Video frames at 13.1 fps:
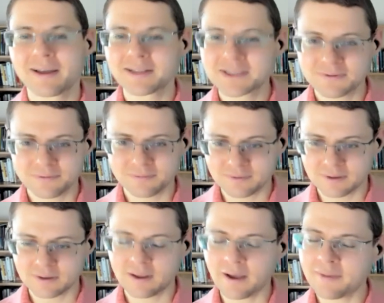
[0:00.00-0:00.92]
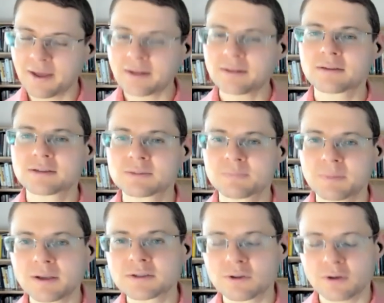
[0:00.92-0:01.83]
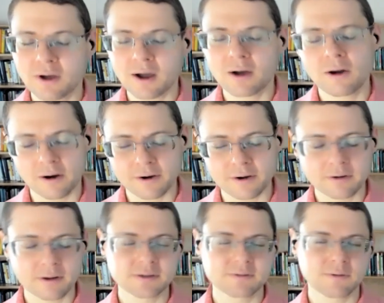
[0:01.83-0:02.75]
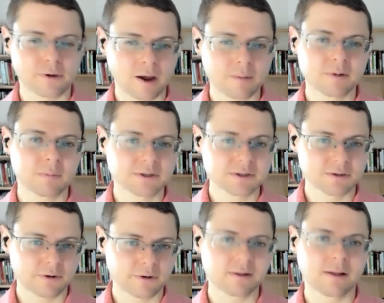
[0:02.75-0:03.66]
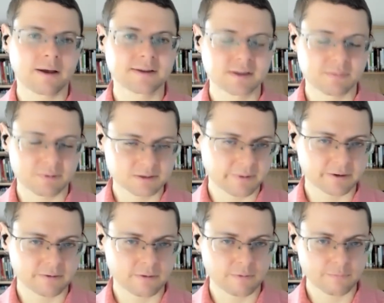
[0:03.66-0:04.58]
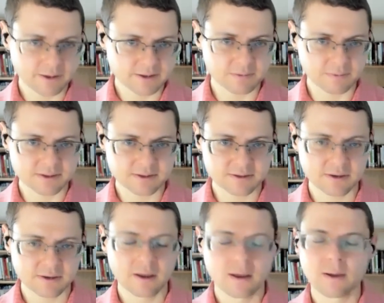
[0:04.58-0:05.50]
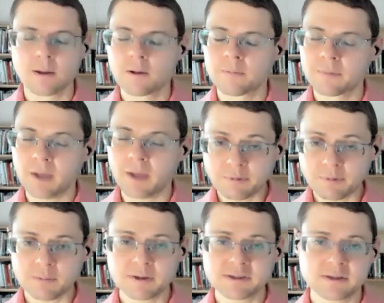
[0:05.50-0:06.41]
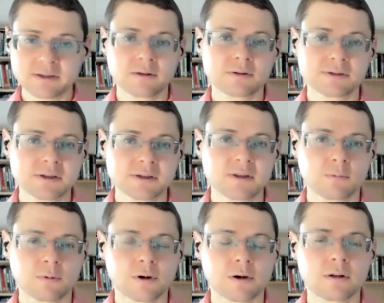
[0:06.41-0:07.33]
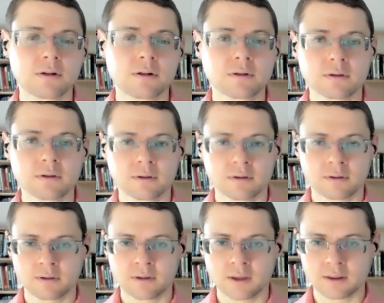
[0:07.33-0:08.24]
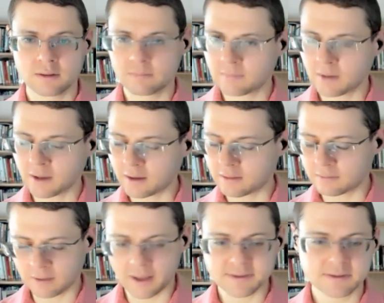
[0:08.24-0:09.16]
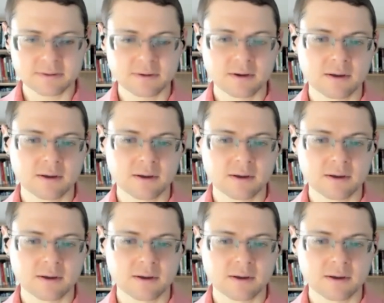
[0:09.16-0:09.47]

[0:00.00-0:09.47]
That's and that speaks to how hard it is for optimists to realize the perspective of pessimists. Optimists tend to see the world in again as